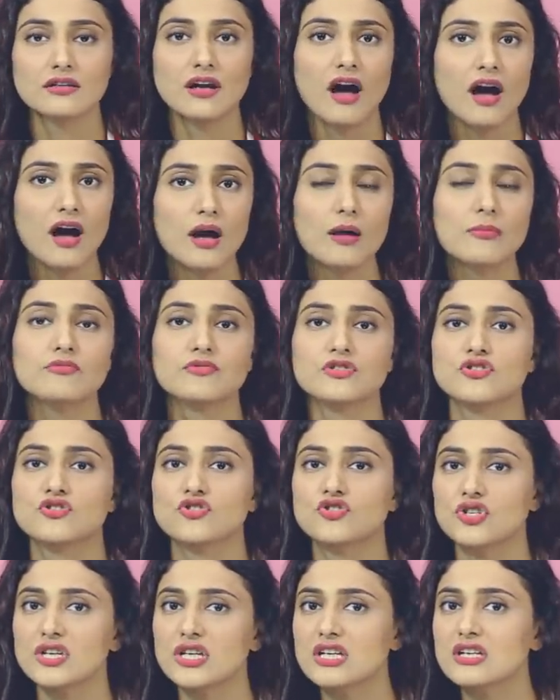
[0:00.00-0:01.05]
carb
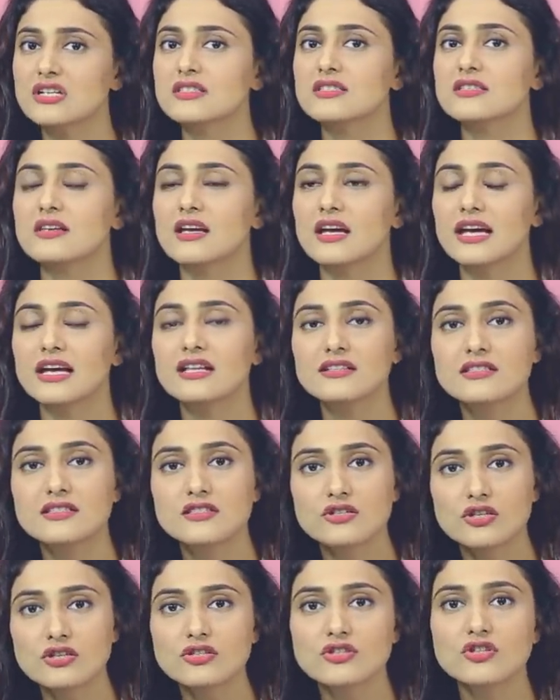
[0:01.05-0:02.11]
with cheese.
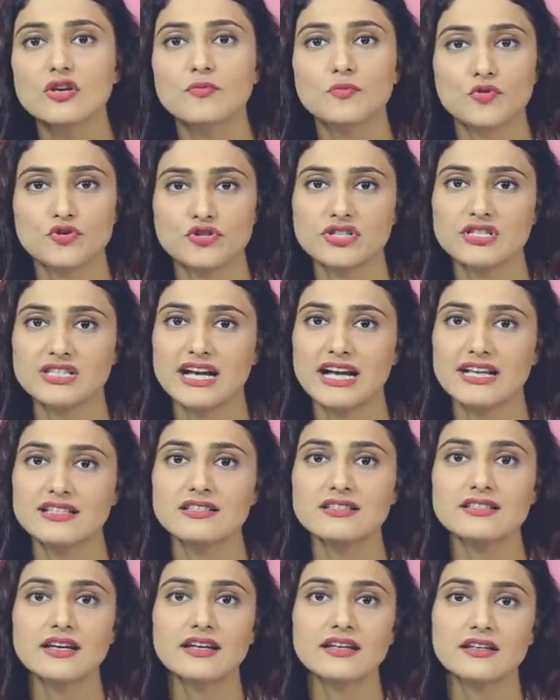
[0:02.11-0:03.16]
It's just your portion
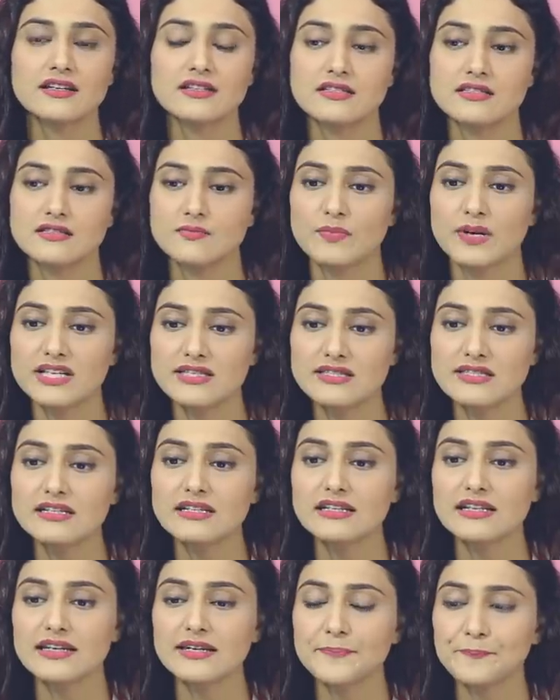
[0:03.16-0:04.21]
sizes and it's
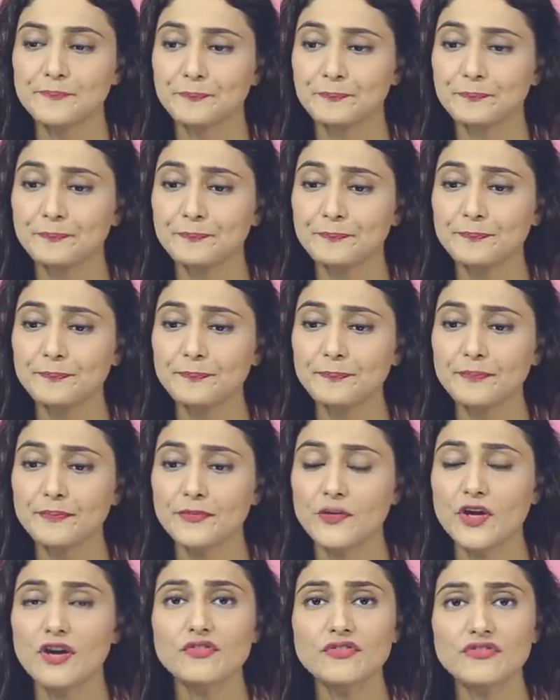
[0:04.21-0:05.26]
basically
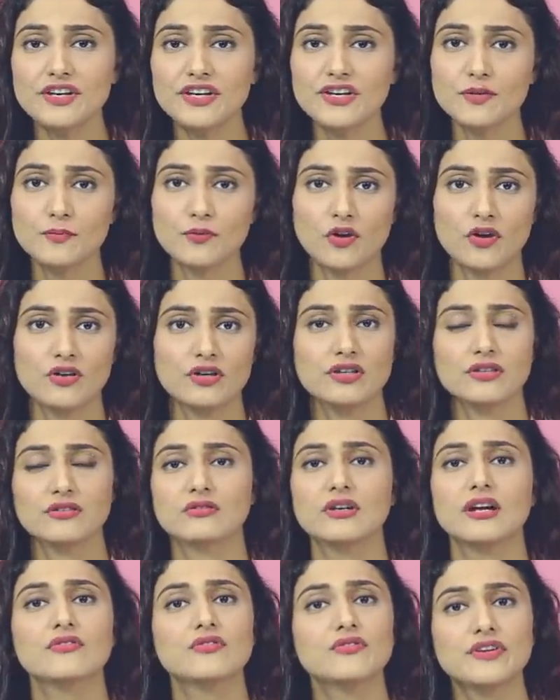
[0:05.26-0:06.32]
you have to feed your body, you
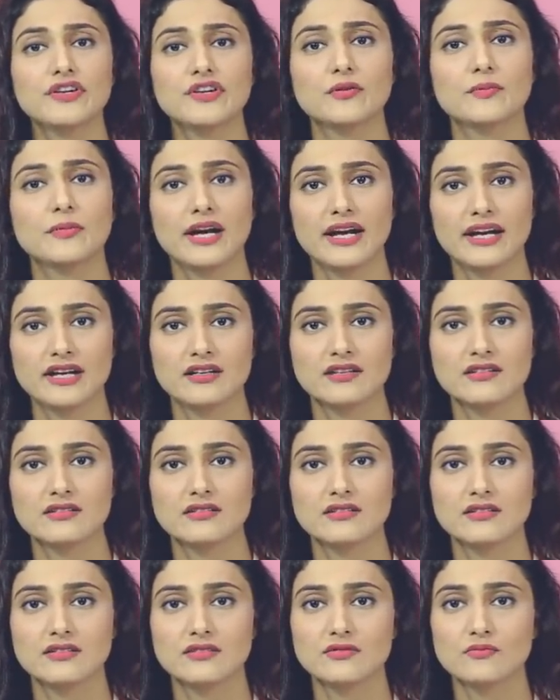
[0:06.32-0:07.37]
don't have to feed your mind.
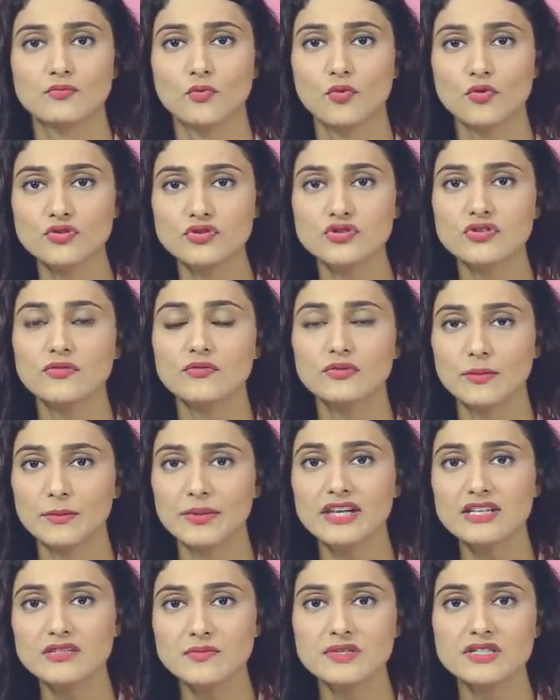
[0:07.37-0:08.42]
Most of, the
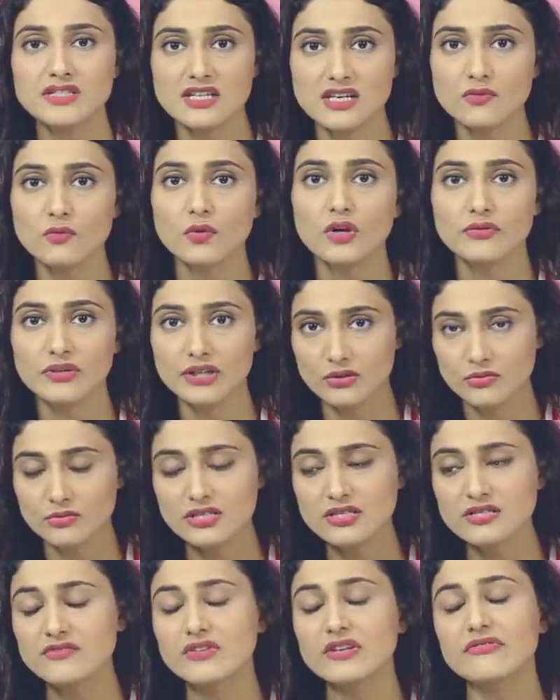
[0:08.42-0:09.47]
biggest mistake what we do
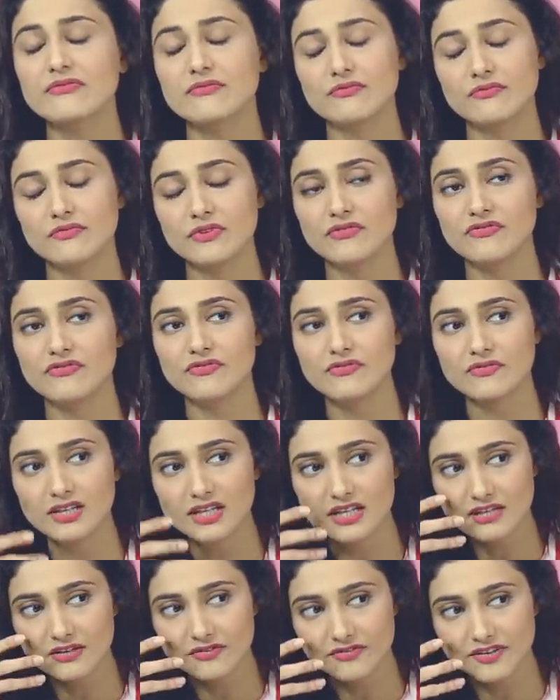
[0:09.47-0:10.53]
is we we
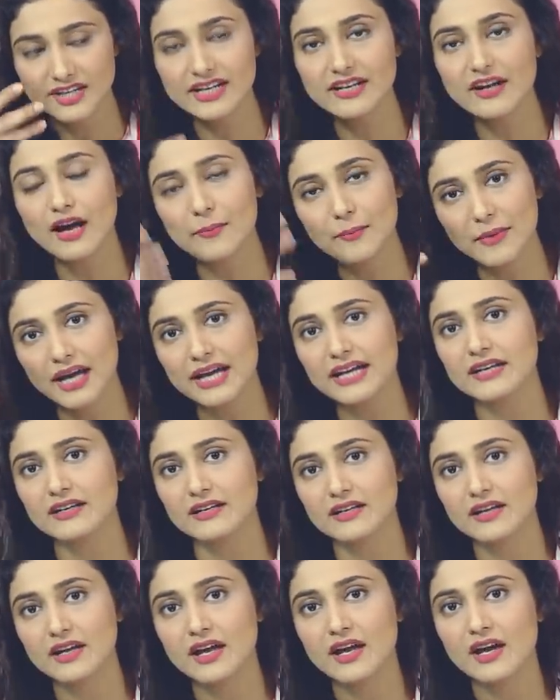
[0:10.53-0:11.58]
feed our mind.